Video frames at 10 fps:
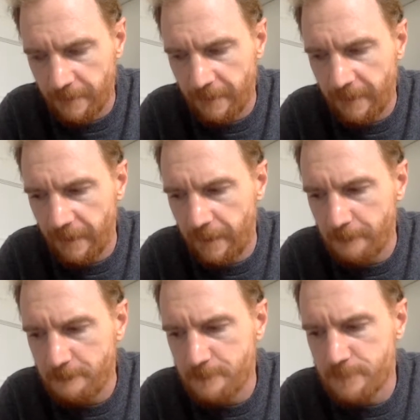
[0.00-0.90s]
uh,
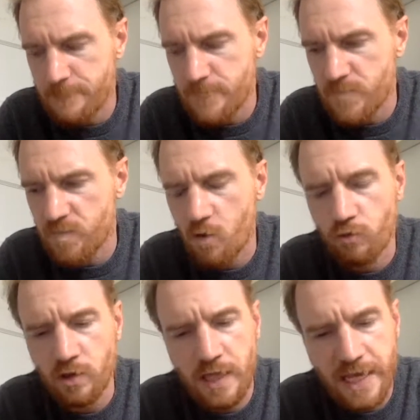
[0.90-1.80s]

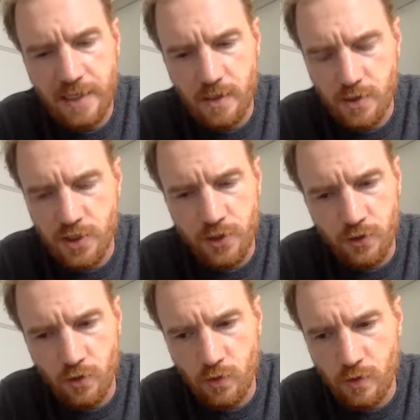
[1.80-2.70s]
relate
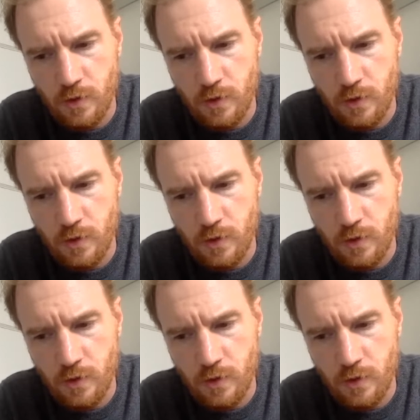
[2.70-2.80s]
to